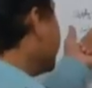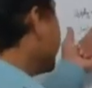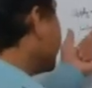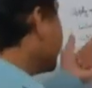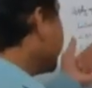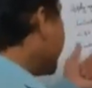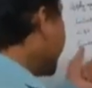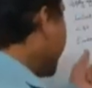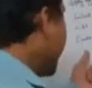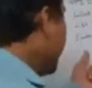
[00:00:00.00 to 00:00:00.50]
The
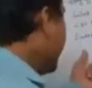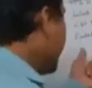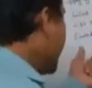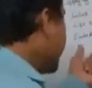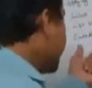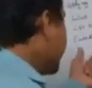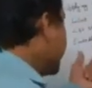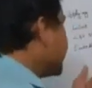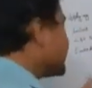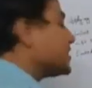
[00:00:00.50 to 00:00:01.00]
second
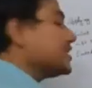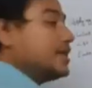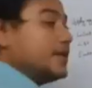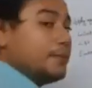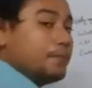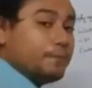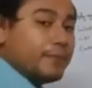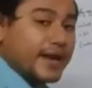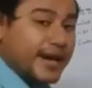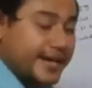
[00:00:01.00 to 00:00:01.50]
one is
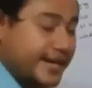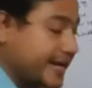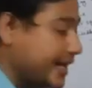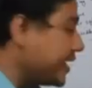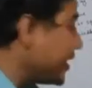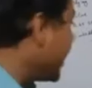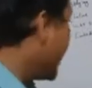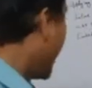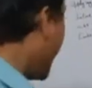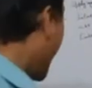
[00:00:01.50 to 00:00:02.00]

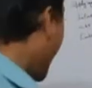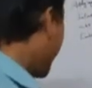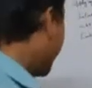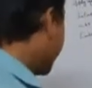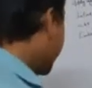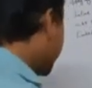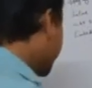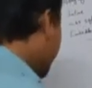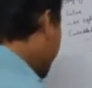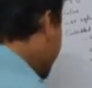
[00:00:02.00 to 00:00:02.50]
embedded,
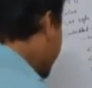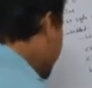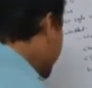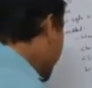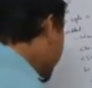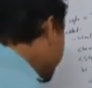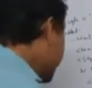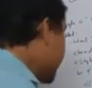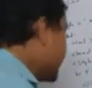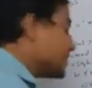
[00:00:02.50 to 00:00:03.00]
and the third
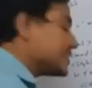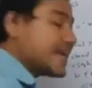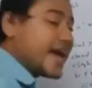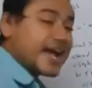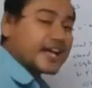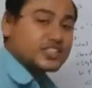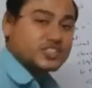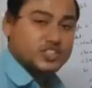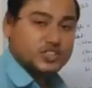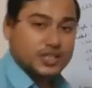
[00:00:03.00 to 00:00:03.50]
one is
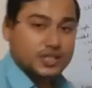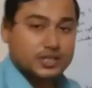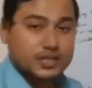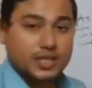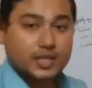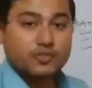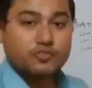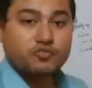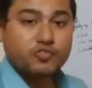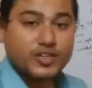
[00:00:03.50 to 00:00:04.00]

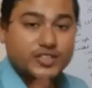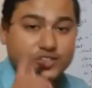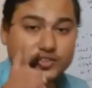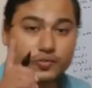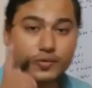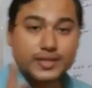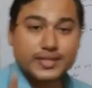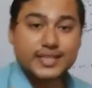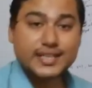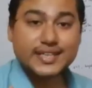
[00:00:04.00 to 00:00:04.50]
external. First
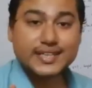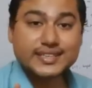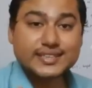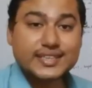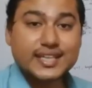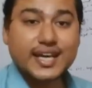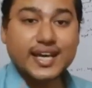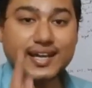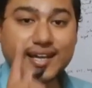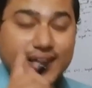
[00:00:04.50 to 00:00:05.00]
one is
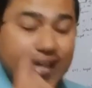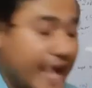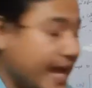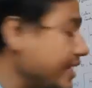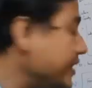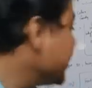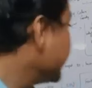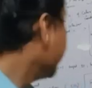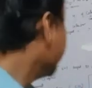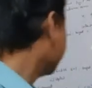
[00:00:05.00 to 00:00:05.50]

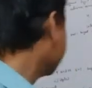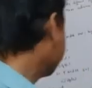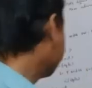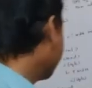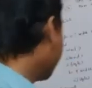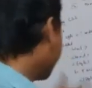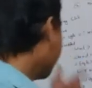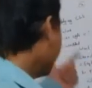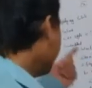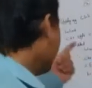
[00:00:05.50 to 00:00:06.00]
inline,
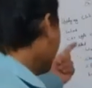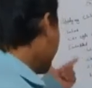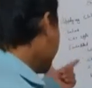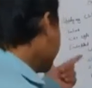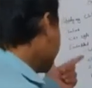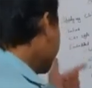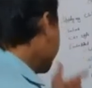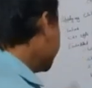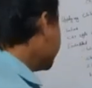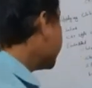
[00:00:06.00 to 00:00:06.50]
second
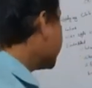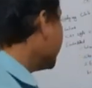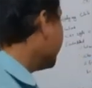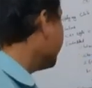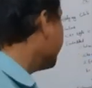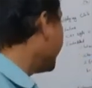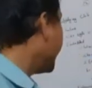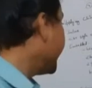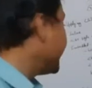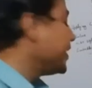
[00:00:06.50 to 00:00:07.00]
one is
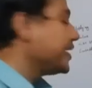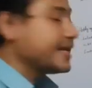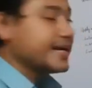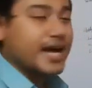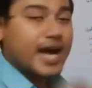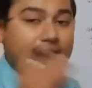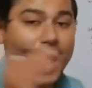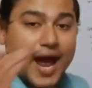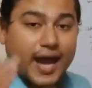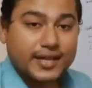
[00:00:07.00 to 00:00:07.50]

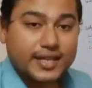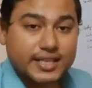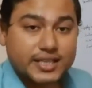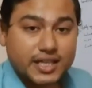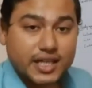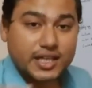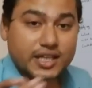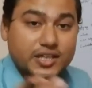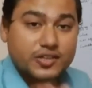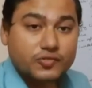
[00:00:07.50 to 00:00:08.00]
embedded, and
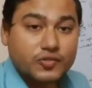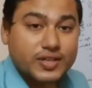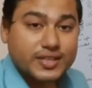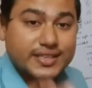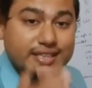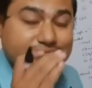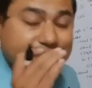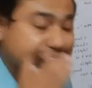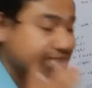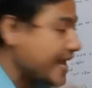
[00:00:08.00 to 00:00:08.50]
third
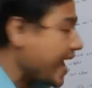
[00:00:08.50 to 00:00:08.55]
one is